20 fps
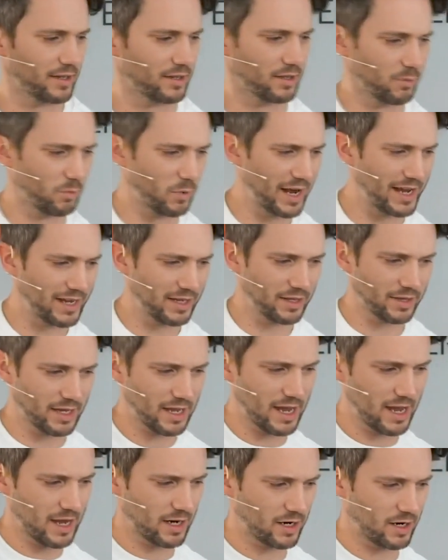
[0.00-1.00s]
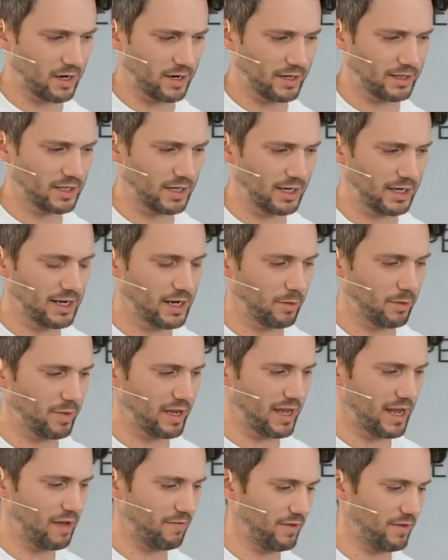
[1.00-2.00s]
the weight of the haircut is a little
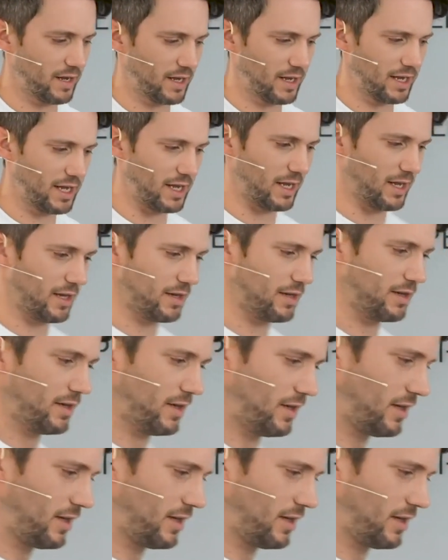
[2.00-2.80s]
bit heavier here,